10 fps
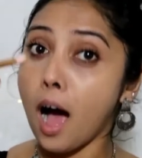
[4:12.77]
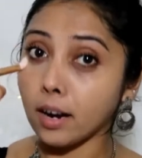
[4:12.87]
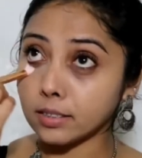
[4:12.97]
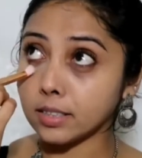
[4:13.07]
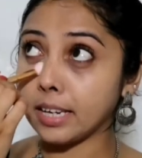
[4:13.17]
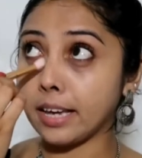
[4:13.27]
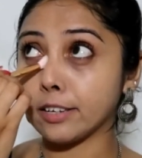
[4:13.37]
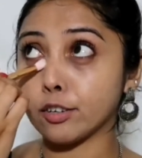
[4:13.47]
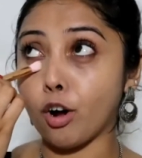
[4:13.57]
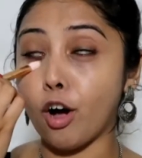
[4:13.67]
another
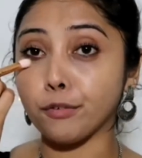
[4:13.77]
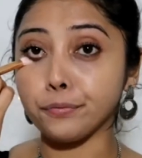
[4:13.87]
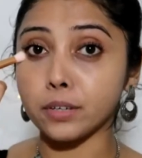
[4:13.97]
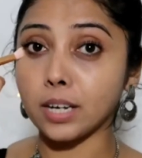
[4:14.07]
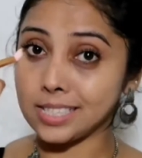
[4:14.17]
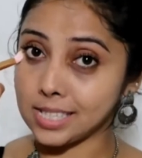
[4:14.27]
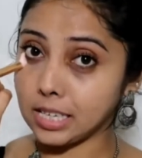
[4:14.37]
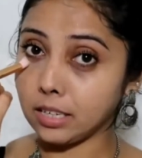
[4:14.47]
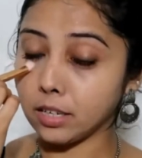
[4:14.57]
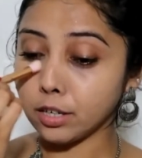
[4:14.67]
layer of
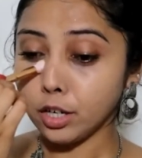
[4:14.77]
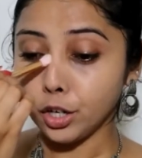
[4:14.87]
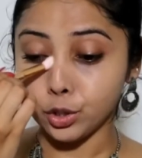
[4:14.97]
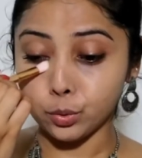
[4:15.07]
concealer.